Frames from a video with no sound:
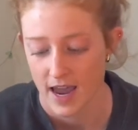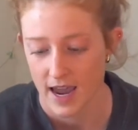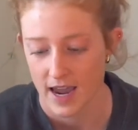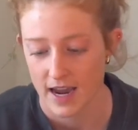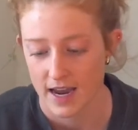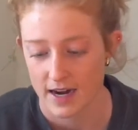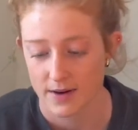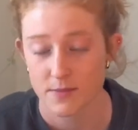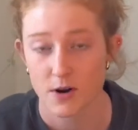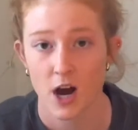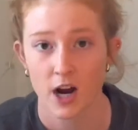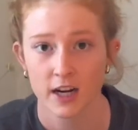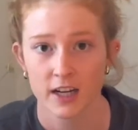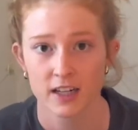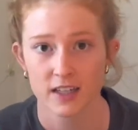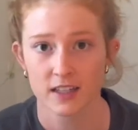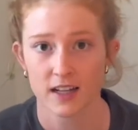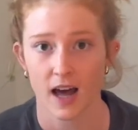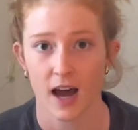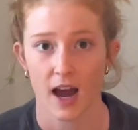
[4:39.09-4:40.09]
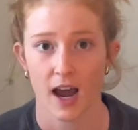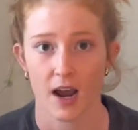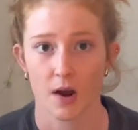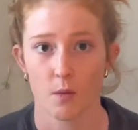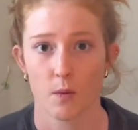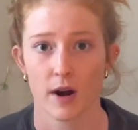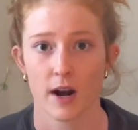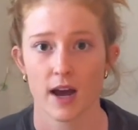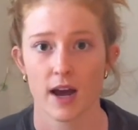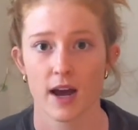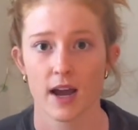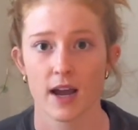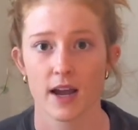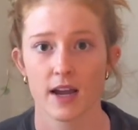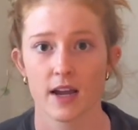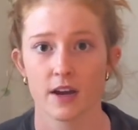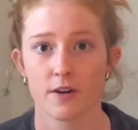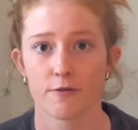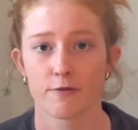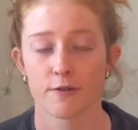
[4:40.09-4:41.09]
And I'm not gonna lie, when
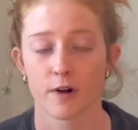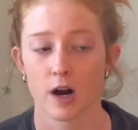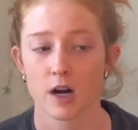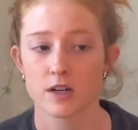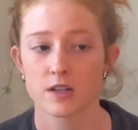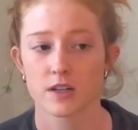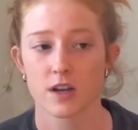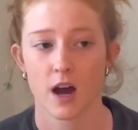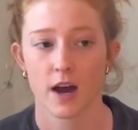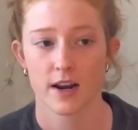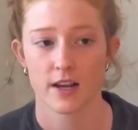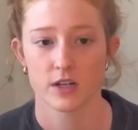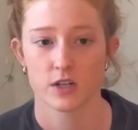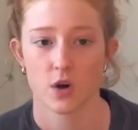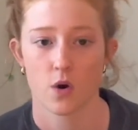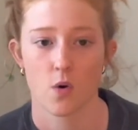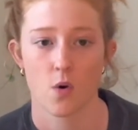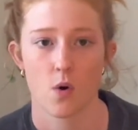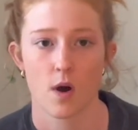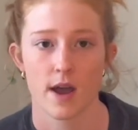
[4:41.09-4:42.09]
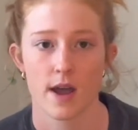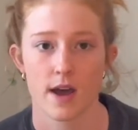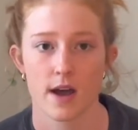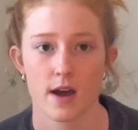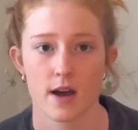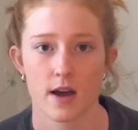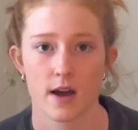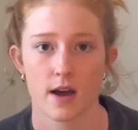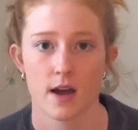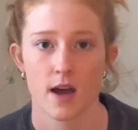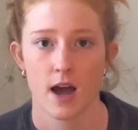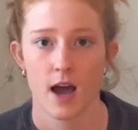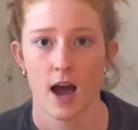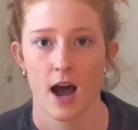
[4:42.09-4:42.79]
I first got into Hoya,